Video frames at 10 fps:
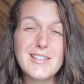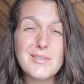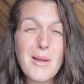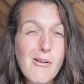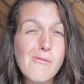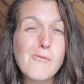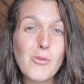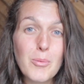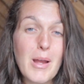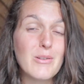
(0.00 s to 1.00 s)
it's about
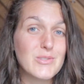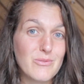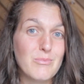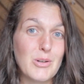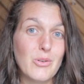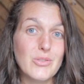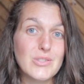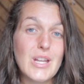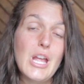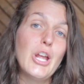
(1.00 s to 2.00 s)
4 pounds of minerals.